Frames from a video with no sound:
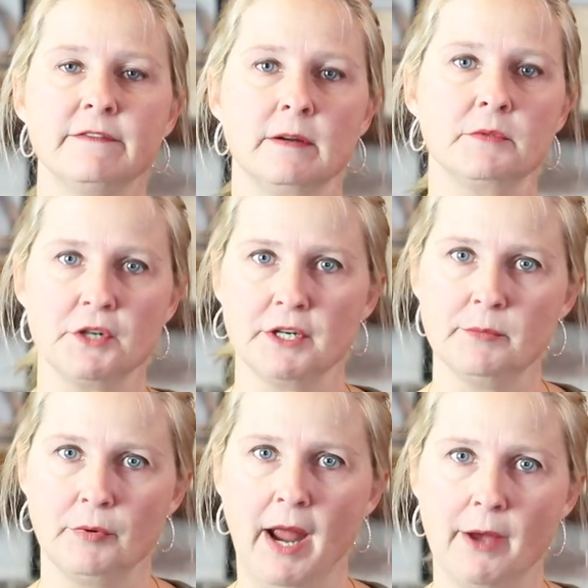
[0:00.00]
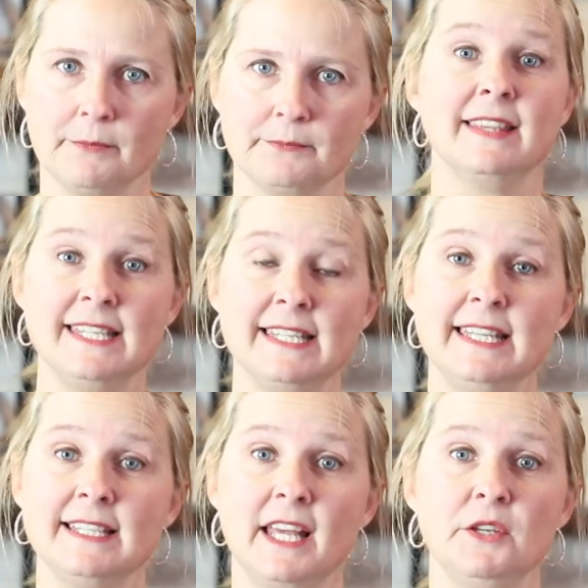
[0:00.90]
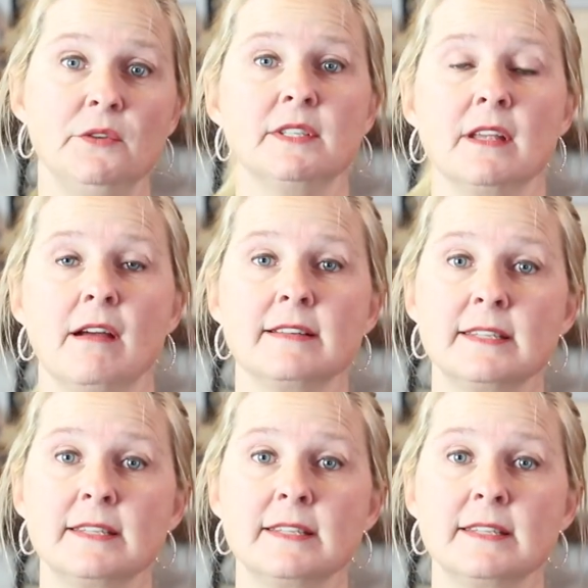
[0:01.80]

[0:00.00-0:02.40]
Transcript: from turning brown. The seasonings I use are